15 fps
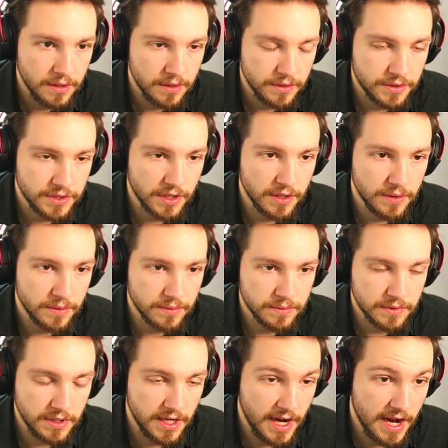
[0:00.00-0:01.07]
So,
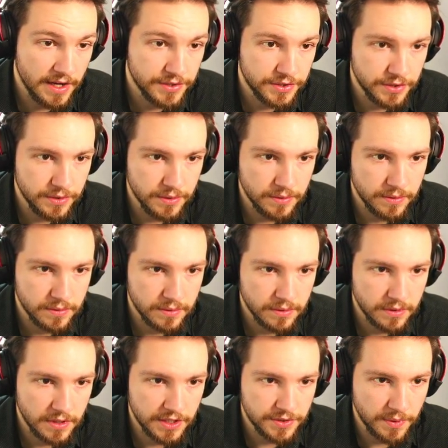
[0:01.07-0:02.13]
it has to.
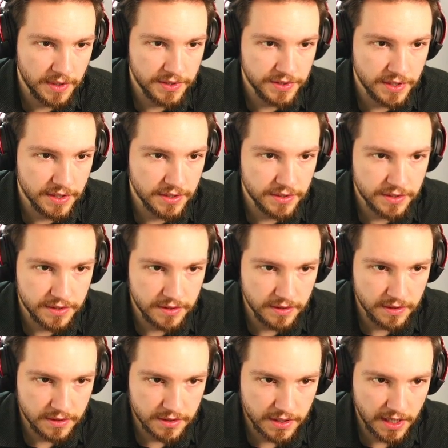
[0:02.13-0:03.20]
That's why it says,
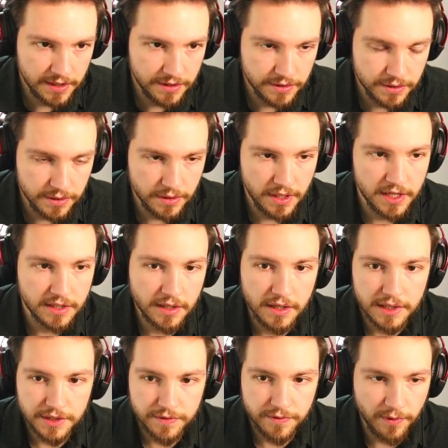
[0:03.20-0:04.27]
it's got this little icon,
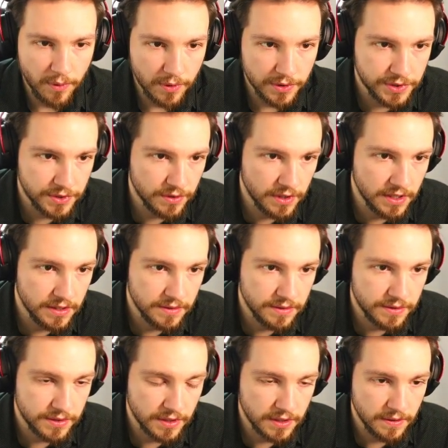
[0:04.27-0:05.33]
it's forced, right?
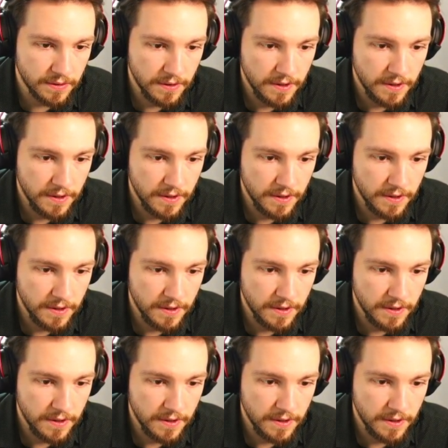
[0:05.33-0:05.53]
So,